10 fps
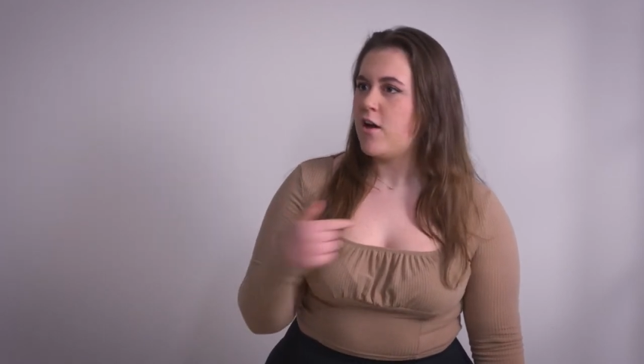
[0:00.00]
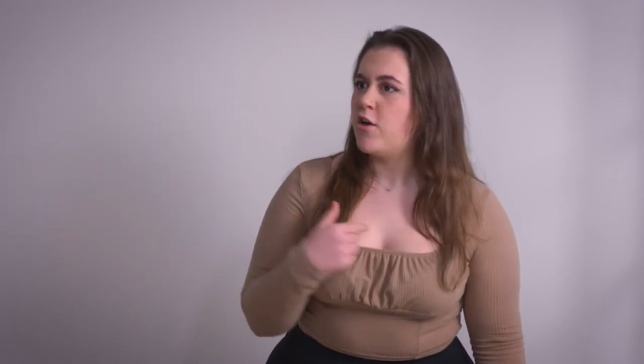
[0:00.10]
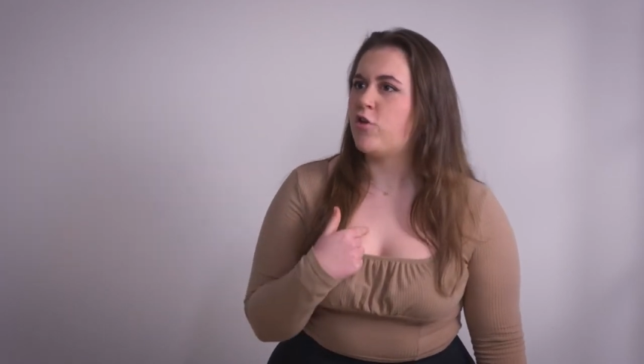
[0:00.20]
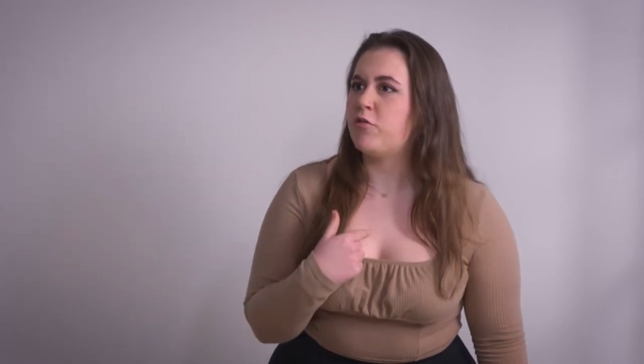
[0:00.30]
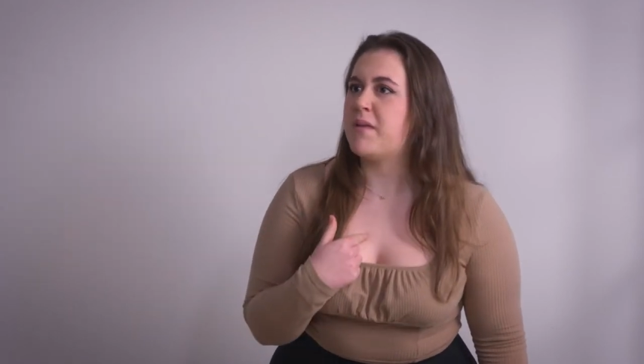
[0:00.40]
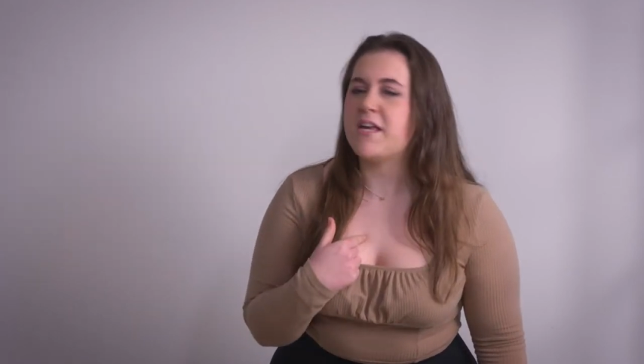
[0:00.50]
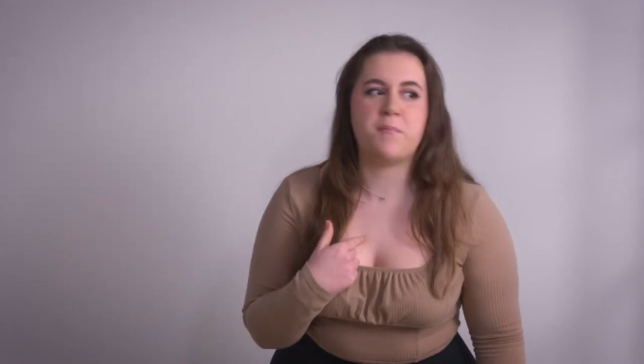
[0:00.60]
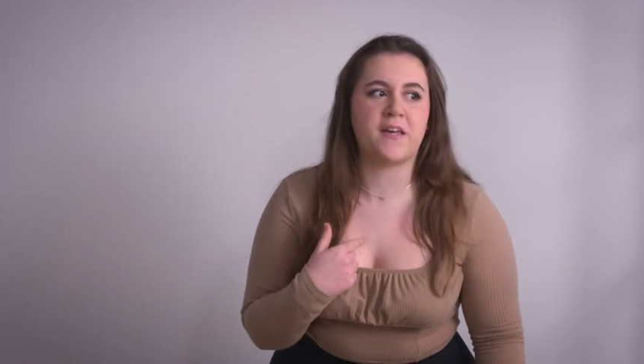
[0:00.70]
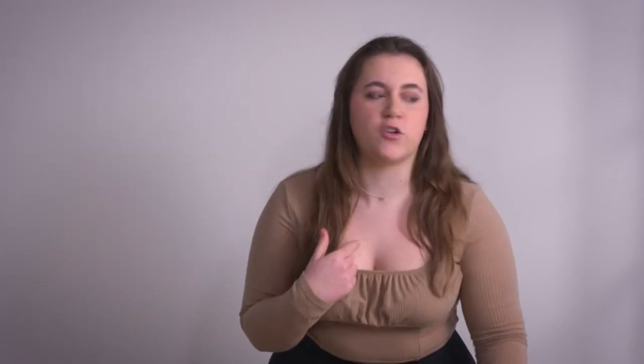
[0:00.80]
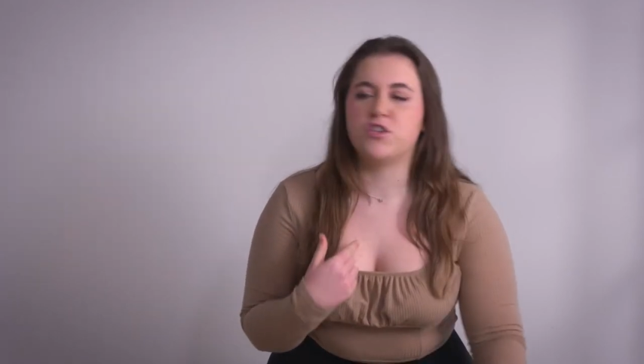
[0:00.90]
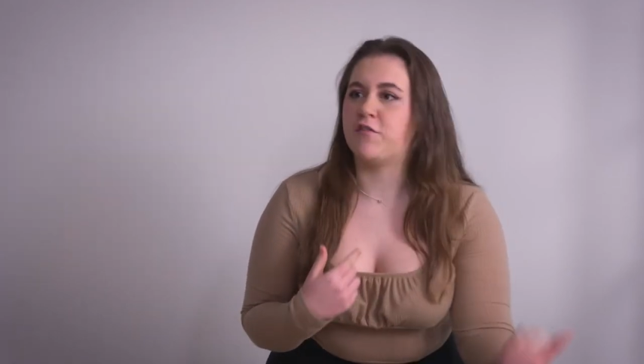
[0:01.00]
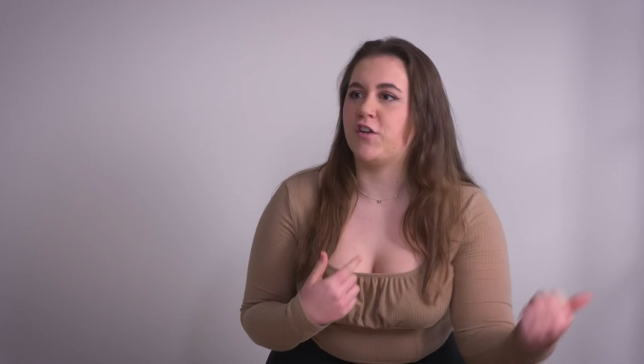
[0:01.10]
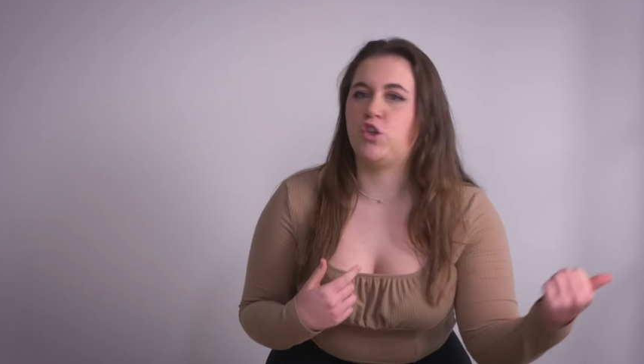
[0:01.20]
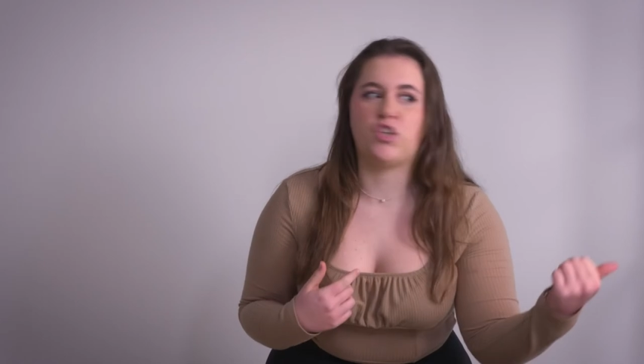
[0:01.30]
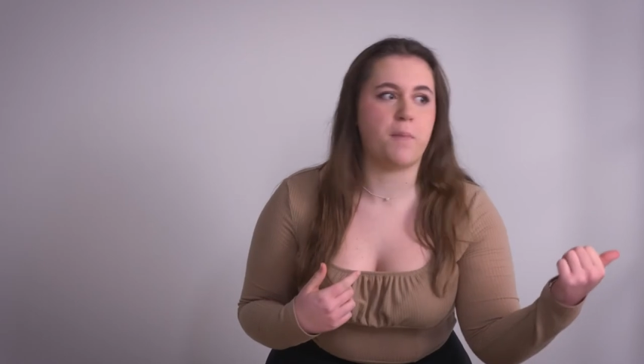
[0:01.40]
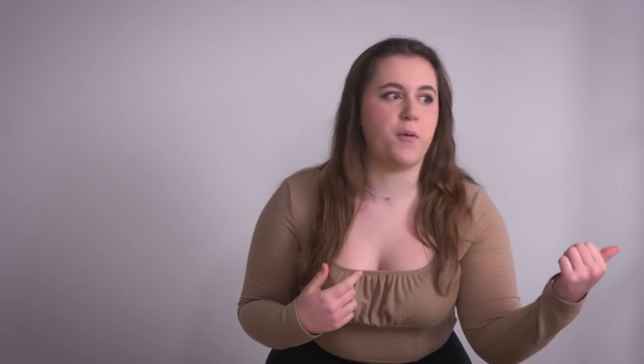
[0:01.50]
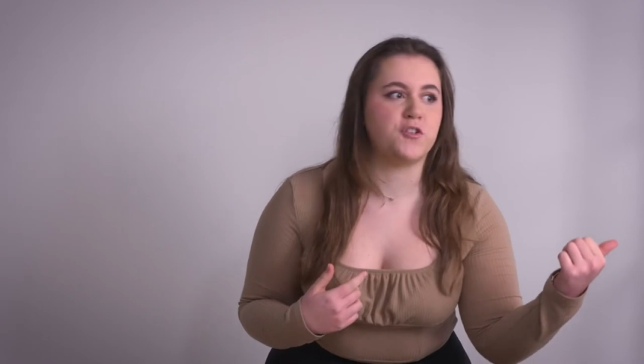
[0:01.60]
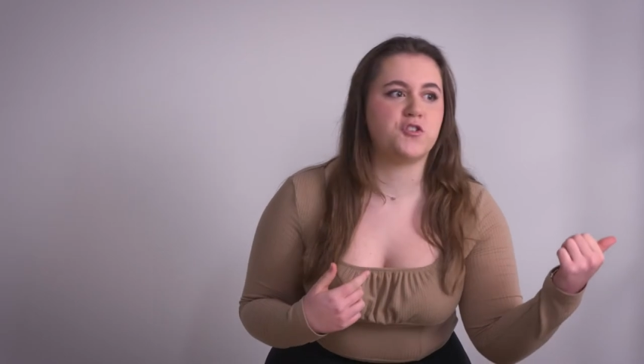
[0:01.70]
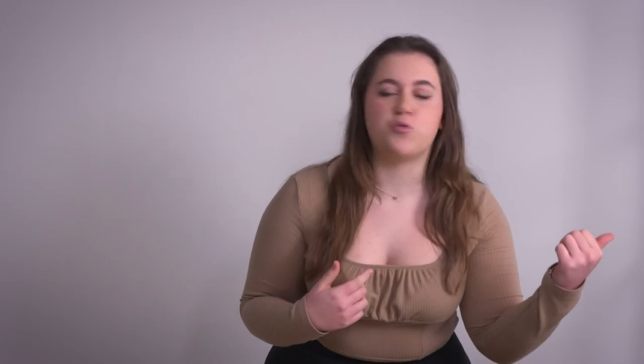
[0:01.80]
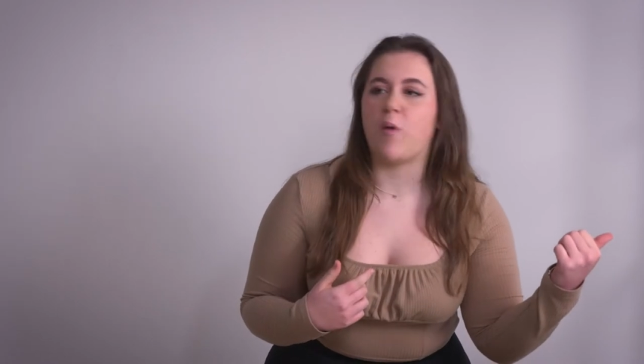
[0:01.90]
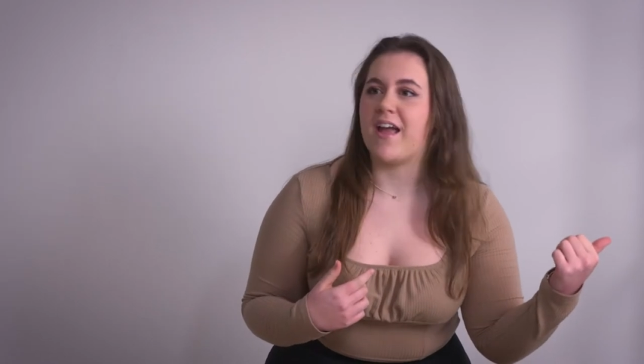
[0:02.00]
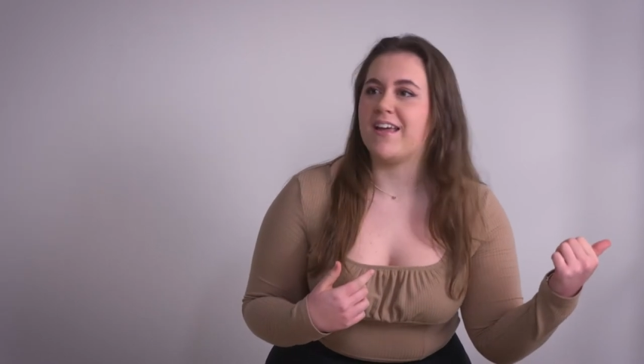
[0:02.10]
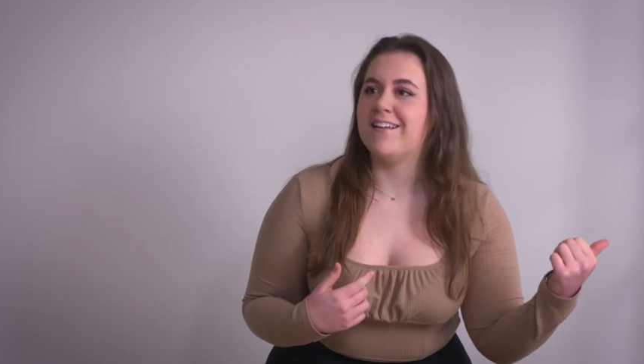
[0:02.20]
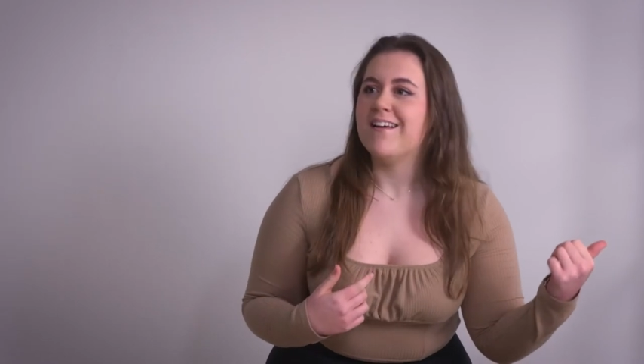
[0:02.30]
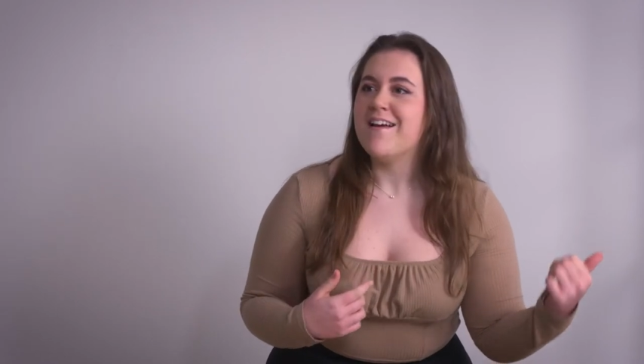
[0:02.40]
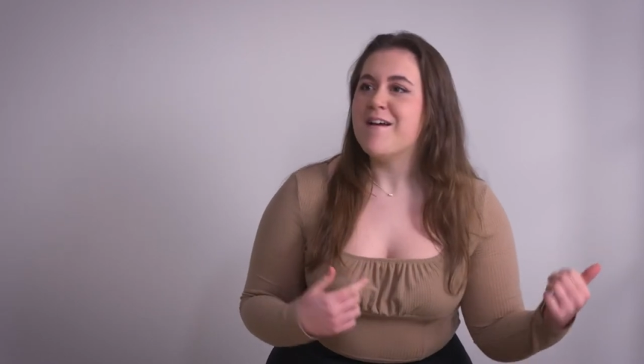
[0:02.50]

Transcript: Not me, begotten of a shepherd swain,